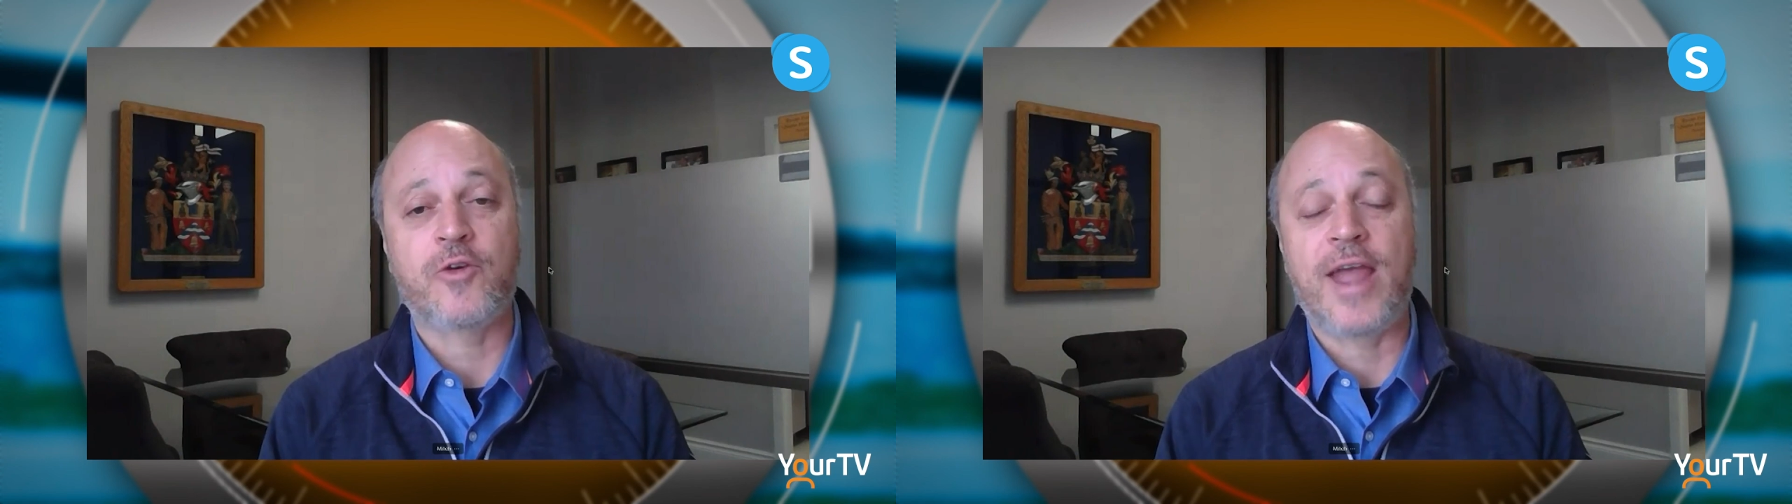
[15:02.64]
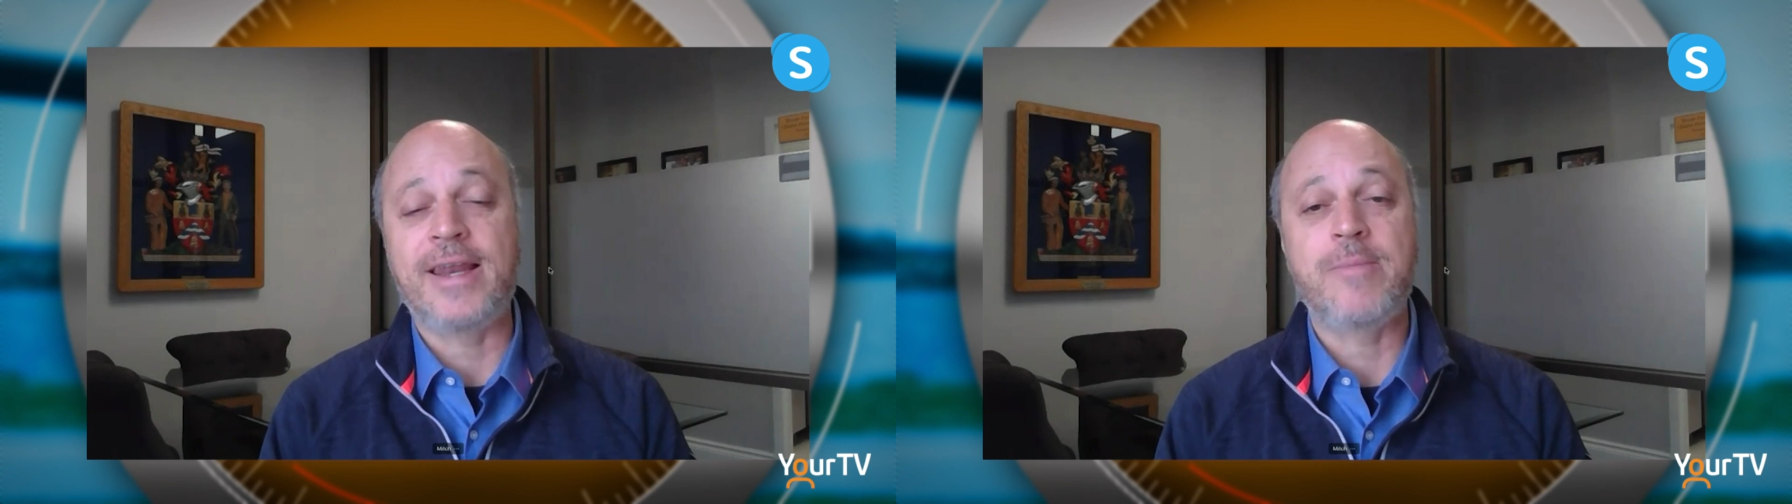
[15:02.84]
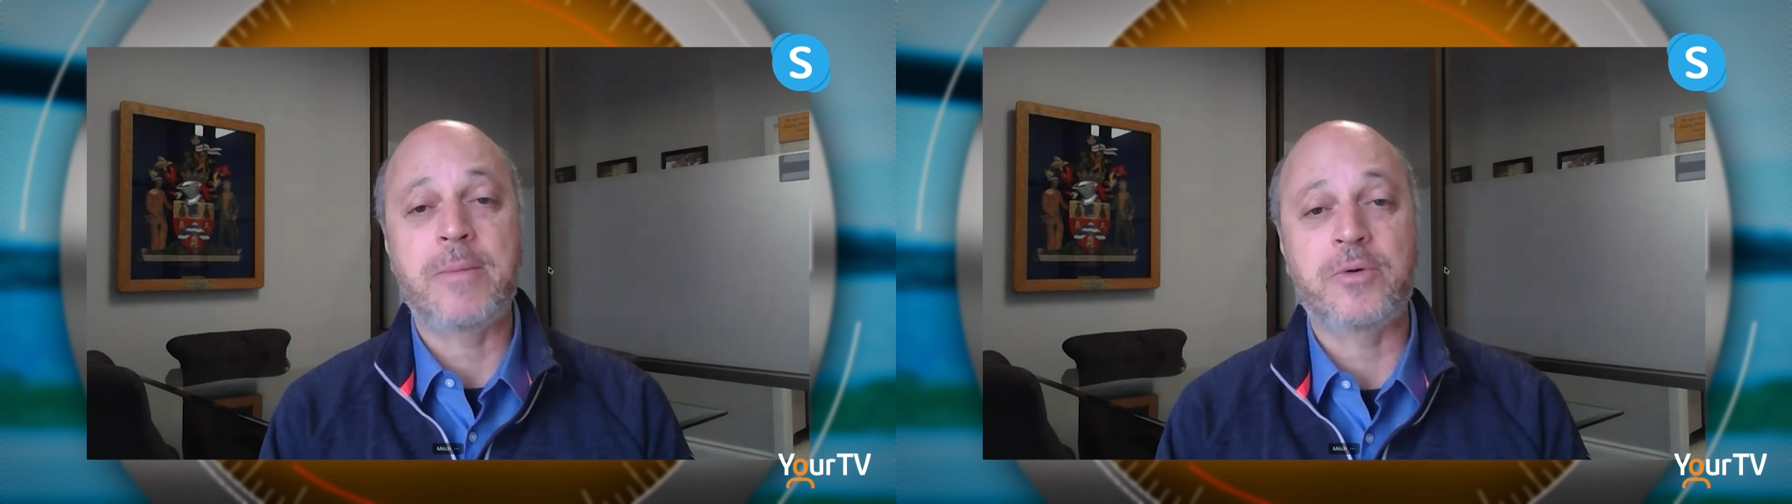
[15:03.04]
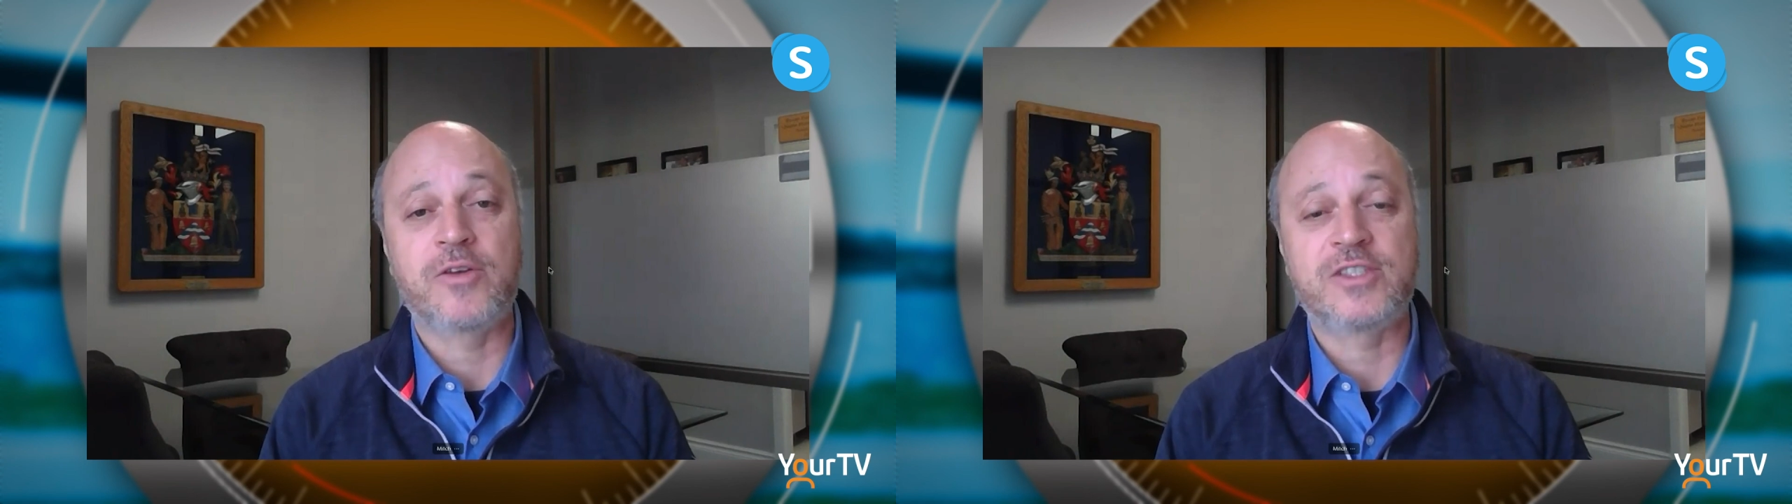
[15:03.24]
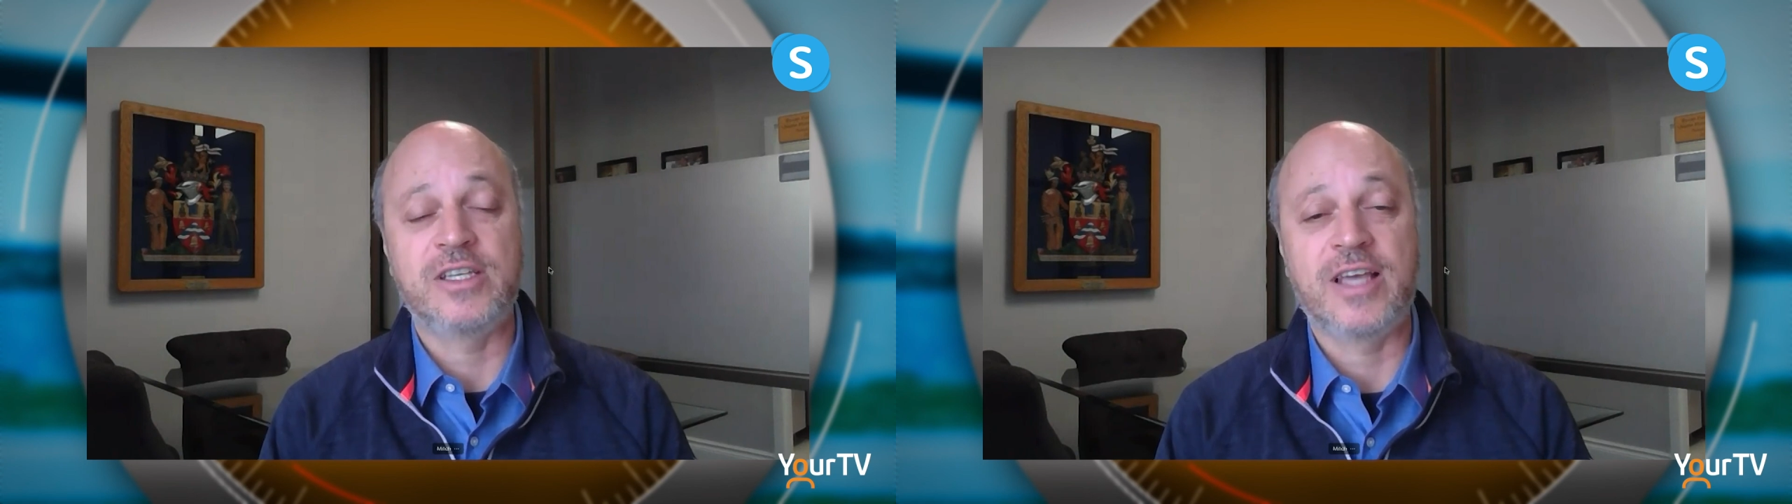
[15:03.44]
or any member
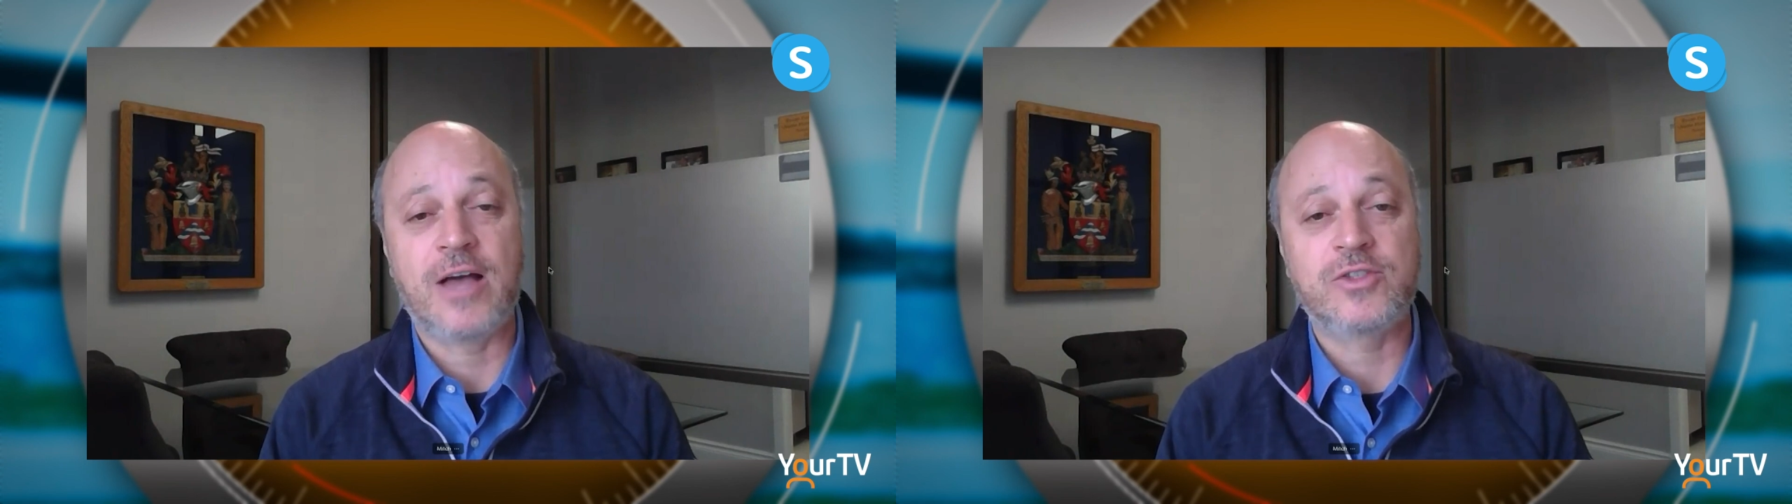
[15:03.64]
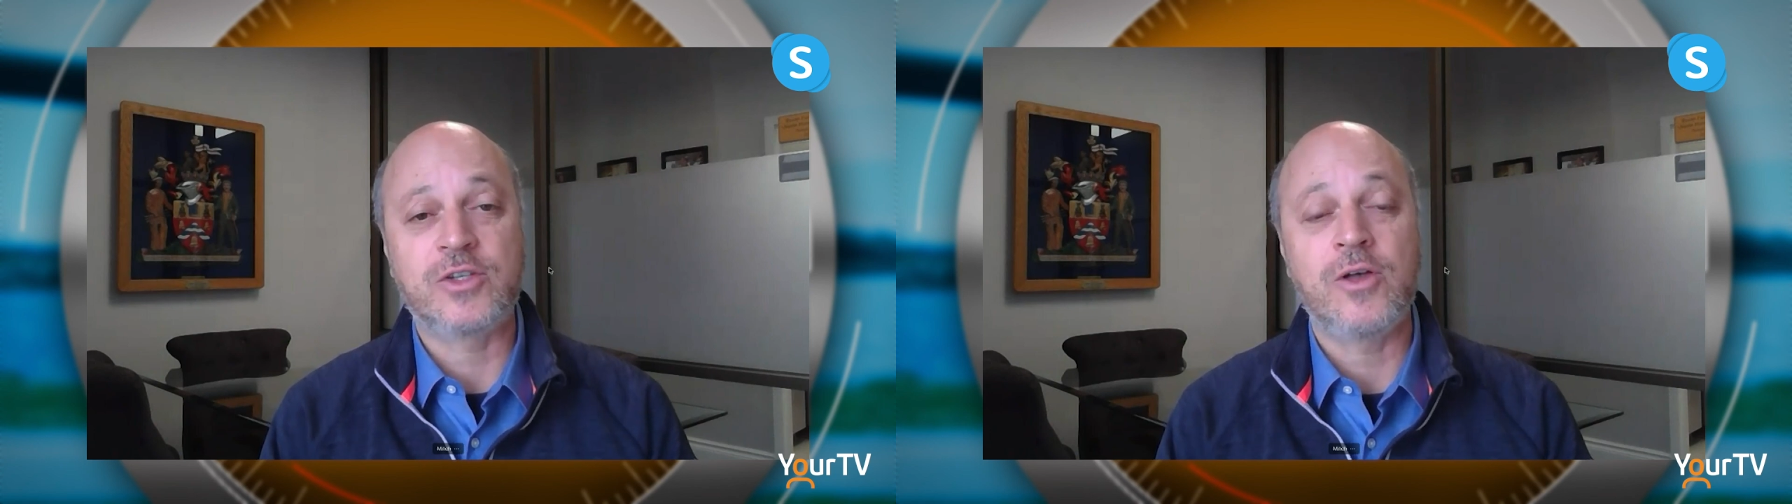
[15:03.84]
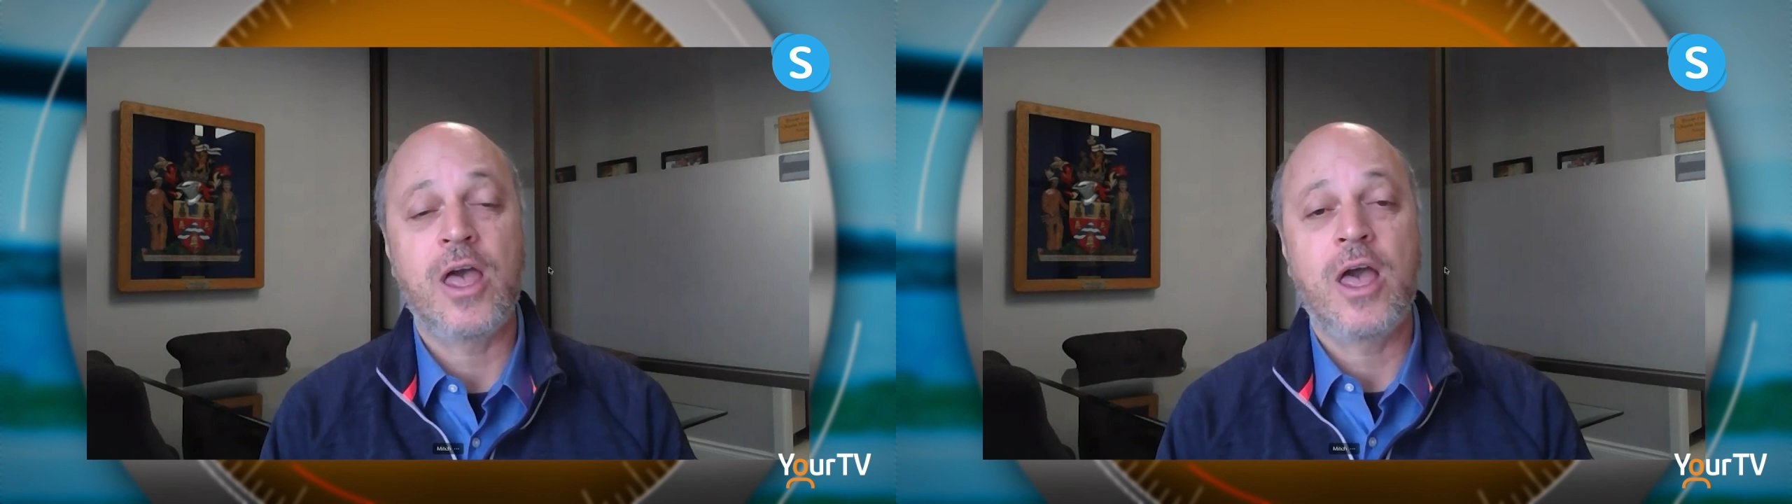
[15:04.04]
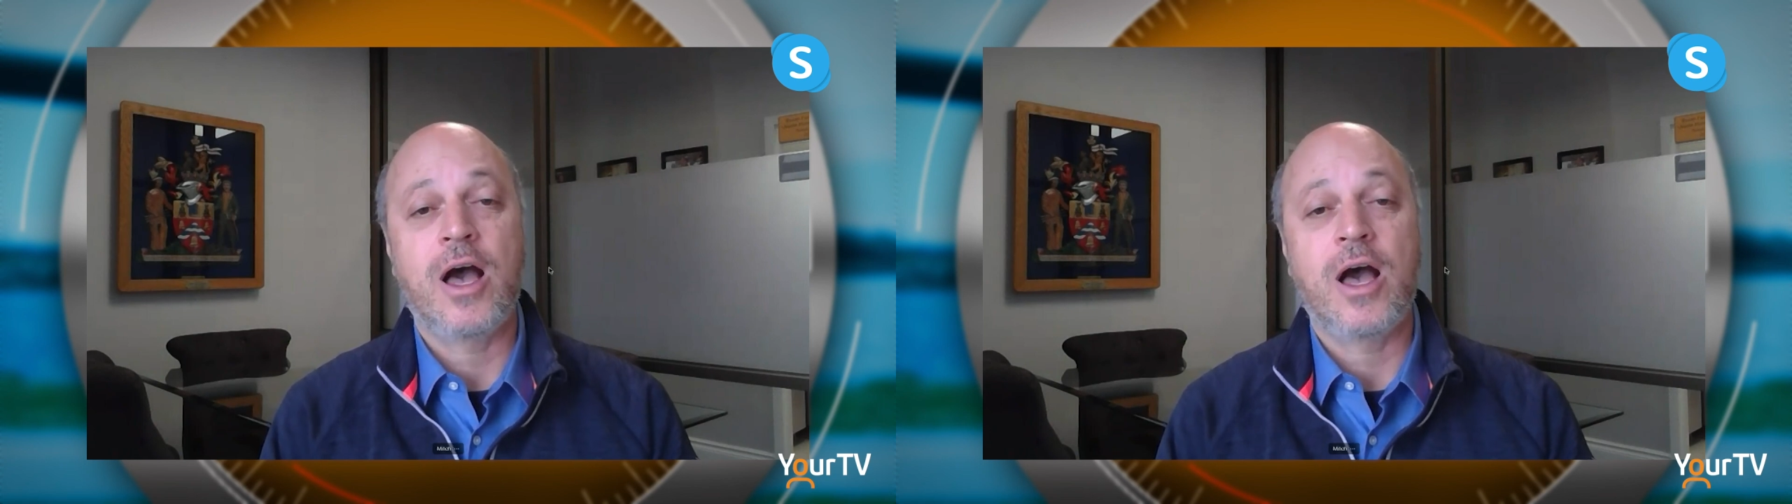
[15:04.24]
of City Council.